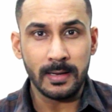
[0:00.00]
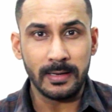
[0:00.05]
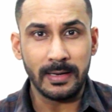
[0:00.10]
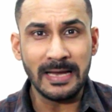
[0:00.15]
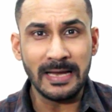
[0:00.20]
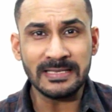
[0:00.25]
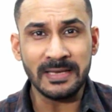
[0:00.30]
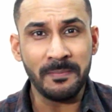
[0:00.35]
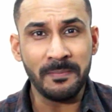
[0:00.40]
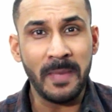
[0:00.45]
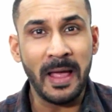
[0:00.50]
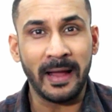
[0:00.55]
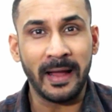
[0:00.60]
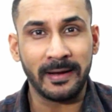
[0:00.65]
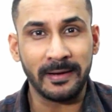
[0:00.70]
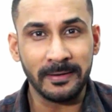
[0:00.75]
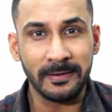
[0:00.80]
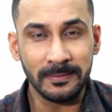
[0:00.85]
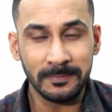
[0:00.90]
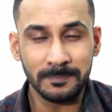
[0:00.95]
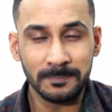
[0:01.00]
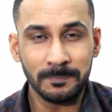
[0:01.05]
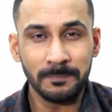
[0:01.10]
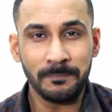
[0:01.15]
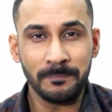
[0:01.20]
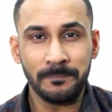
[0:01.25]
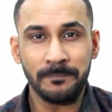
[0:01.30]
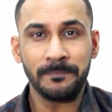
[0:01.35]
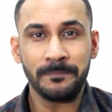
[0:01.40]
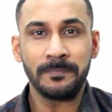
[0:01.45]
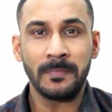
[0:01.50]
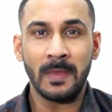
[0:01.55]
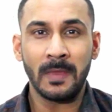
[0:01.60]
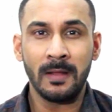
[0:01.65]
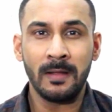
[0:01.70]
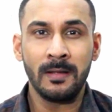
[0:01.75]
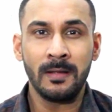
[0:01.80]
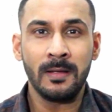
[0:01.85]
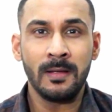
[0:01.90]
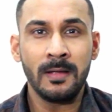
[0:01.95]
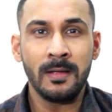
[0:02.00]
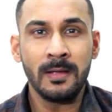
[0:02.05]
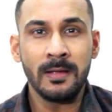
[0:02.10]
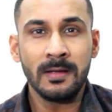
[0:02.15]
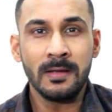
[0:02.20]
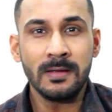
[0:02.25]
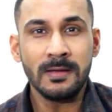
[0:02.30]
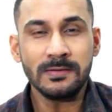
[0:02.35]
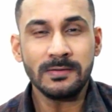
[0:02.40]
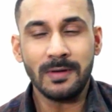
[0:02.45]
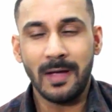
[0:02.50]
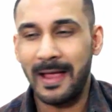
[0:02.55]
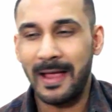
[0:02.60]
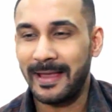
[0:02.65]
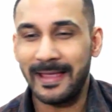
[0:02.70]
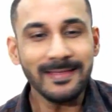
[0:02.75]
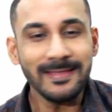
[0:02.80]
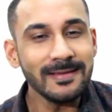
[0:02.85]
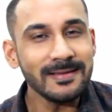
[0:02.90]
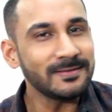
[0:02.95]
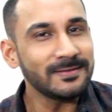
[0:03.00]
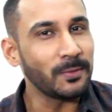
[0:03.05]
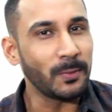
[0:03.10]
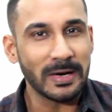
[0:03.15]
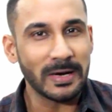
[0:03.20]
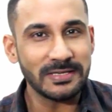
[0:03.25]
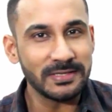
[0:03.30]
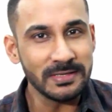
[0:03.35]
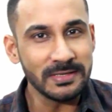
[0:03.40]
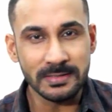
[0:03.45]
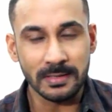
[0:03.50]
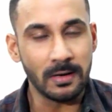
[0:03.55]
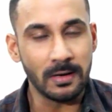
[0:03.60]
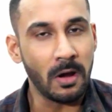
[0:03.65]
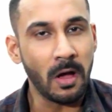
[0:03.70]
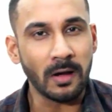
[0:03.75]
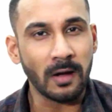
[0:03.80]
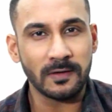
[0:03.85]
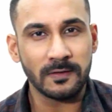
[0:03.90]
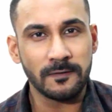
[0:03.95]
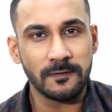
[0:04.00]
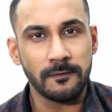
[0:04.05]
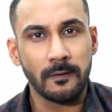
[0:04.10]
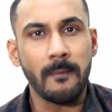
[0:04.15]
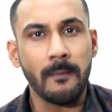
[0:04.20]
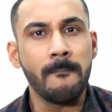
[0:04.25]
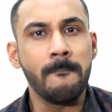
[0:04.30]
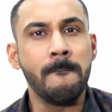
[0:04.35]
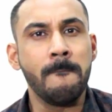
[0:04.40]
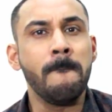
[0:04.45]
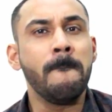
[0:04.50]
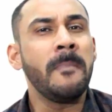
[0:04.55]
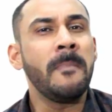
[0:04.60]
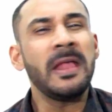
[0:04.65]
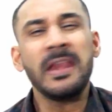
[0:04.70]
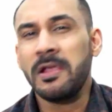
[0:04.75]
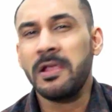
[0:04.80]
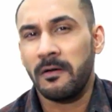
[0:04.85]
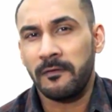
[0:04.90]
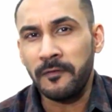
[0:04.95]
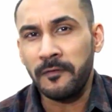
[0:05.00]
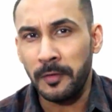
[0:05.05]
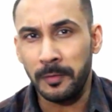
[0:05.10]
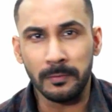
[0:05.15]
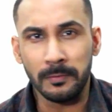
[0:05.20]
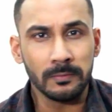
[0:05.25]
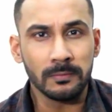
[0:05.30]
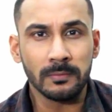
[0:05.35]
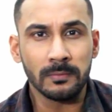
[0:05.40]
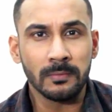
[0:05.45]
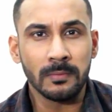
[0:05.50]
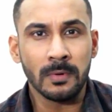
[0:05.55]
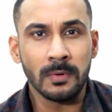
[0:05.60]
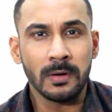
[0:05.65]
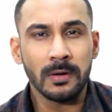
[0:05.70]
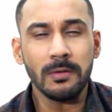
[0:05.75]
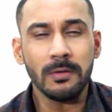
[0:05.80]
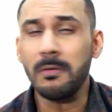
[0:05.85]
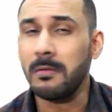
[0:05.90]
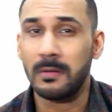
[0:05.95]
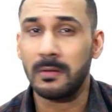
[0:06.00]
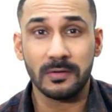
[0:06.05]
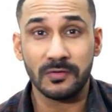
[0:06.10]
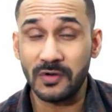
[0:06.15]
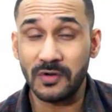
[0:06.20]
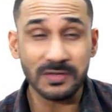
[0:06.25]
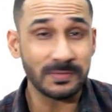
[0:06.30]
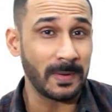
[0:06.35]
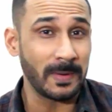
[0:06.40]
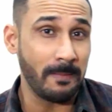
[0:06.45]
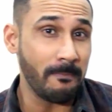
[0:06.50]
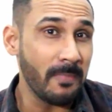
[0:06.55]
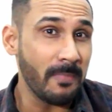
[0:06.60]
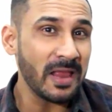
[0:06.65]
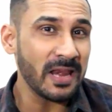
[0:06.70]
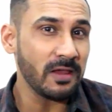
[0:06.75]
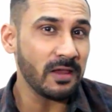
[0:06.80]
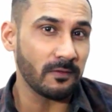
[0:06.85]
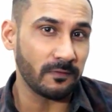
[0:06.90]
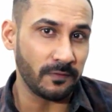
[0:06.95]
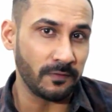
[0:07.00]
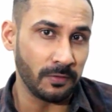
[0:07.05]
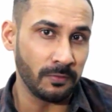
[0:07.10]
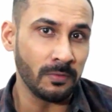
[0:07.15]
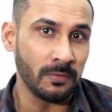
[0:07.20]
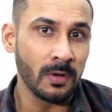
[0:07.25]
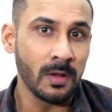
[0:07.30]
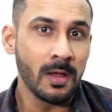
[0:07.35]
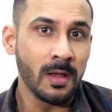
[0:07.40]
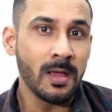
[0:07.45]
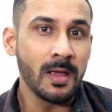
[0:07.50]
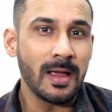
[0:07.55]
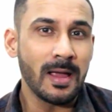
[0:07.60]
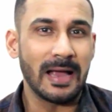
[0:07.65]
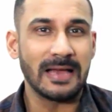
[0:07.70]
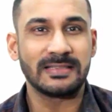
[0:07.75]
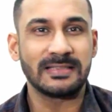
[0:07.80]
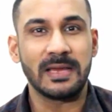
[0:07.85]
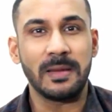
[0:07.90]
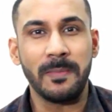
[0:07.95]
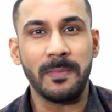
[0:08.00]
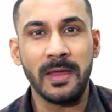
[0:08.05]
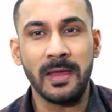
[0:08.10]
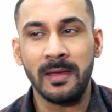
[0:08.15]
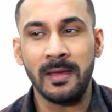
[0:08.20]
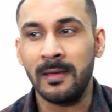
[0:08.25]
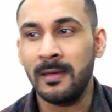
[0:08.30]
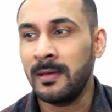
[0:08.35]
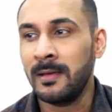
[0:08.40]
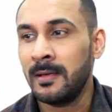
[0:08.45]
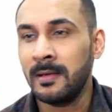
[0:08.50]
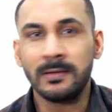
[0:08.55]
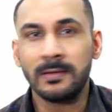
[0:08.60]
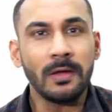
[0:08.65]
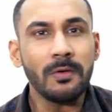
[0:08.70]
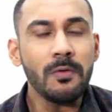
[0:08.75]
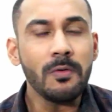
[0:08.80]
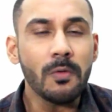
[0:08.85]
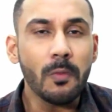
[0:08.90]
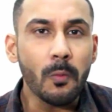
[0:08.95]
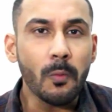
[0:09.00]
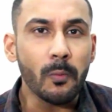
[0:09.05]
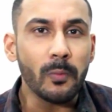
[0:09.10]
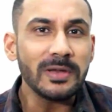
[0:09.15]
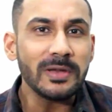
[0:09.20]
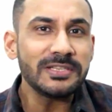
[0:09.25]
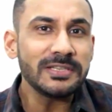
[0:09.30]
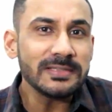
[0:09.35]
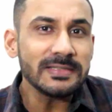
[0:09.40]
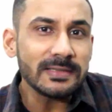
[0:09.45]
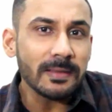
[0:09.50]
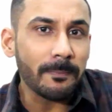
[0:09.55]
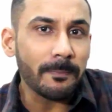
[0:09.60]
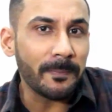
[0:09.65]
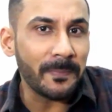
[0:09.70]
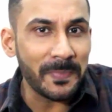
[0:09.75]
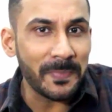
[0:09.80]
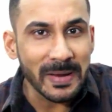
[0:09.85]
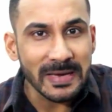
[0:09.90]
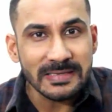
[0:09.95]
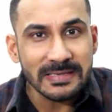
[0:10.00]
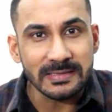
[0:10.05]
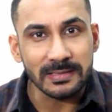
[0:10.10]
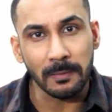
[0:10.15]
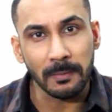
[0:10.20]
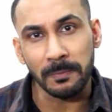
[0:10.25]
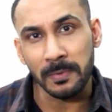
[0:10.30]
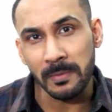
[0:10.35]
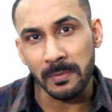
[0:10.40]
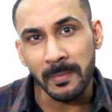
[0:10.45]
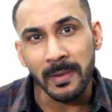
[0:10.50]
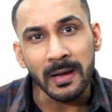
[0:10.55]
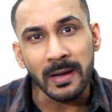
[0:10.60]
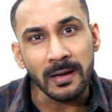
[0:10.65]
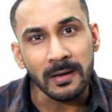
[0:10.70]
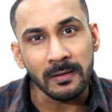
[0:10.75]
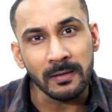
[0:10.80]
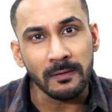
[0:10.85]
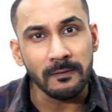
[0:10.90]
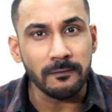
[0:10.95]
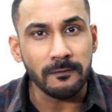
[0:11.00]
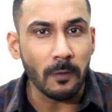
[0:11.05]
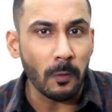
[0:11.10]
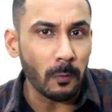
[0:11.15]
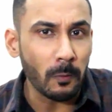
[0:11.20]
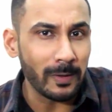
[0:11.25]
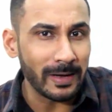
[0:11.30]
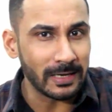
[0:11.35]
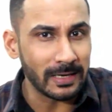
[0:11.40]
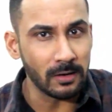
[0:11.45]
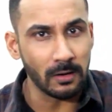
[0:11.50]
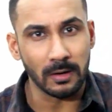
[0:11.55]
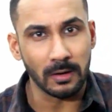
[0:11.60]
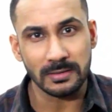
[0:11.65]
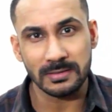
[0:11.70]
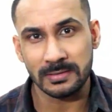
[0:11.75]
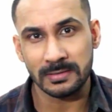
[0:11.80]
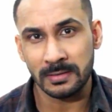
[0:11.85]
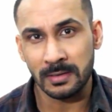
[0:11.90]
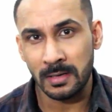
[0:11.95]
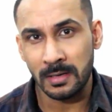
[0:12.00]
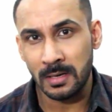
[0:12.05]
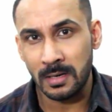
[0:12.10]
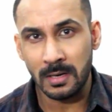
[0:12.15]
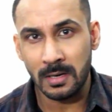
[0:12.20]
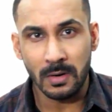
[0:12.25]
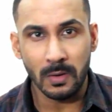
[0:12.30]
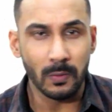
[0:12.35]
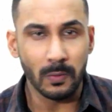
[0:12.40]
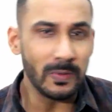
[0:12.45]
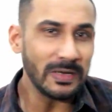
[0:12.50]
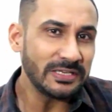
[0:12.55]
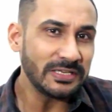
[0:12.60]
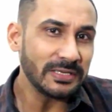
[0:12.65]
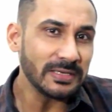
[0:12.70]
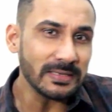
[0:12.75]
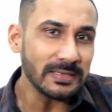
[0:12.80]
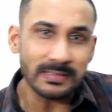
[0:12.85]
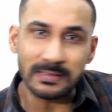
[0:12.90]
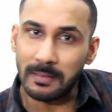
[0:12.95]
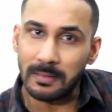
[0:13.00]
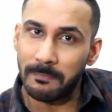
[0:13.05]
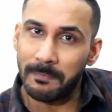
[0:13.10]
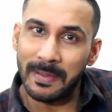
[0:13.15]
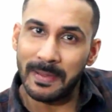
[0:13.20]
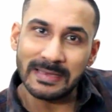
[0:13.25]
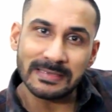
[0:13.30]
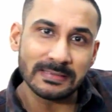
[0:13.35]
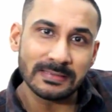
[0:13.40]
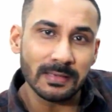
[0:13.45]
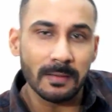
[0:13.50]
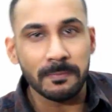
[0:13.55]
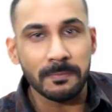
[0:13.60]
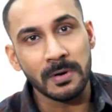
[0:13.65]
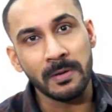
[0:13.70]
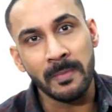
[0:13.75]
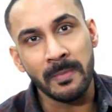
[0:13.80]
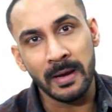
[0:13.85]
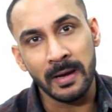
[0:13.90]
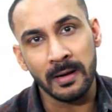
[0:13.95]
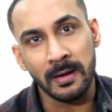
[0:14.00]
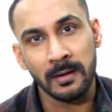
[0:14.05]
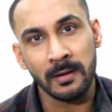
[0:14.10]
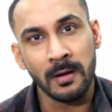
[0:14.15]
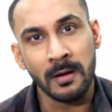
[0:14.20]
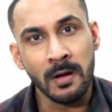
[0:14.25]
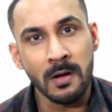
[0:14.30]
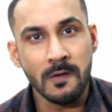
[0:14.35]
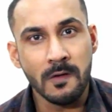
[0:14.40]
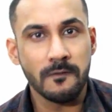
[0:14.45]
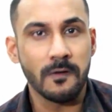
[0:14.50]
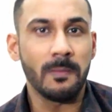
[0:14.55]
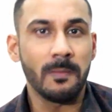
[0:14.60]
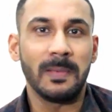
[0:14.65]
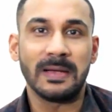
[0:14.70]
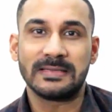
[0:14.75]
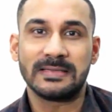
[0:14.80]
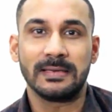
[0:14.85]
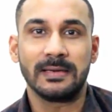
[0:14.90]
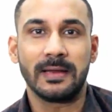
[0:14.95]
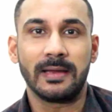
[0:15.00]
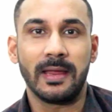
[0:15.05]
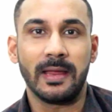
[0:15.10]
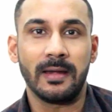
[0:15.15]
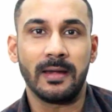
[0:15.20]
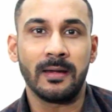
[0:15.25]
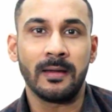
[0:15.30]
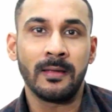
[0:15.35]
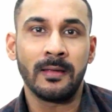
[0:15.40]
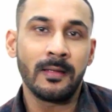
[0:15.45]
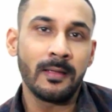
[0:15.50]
Guys, I'm back. So I get these questions a lot from many of you. Trust me, many of you asking me, Tarun, which is the best supplement for weight loss? Which is the best supplement for muscle gain?